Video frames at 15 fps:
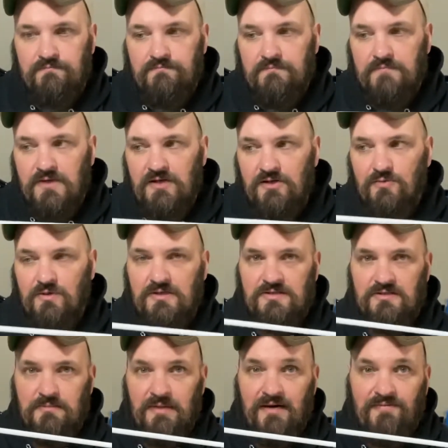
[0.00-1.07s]
and you want
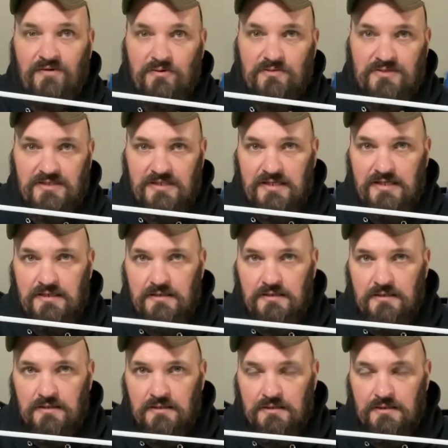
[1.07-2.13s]
some FOC
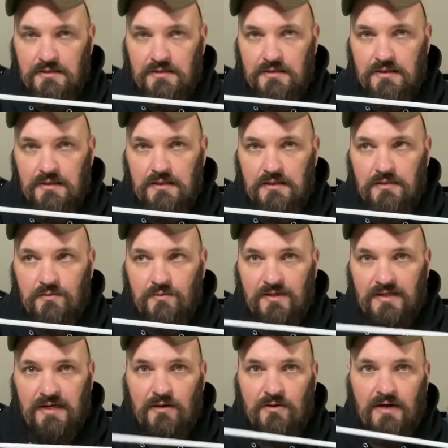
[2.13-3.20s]

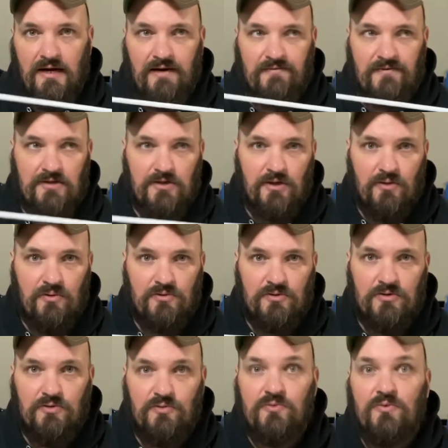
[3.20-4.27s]
without having to go
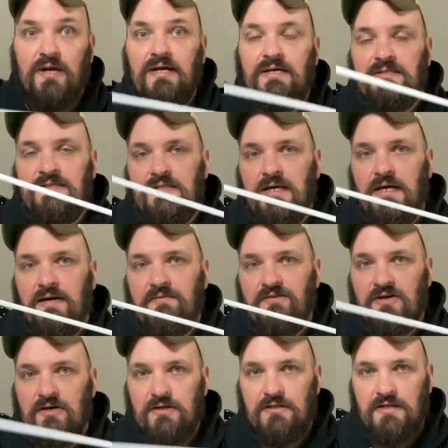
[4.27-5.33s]
crazy heavy
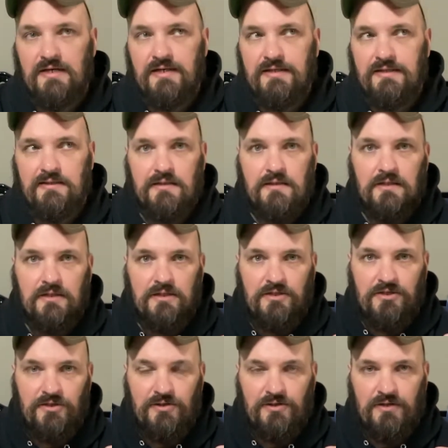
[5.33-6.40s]
on like
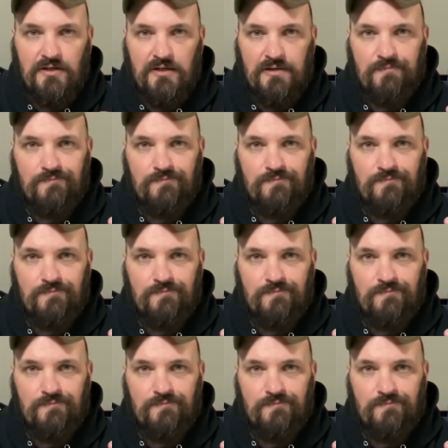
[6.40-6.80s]
your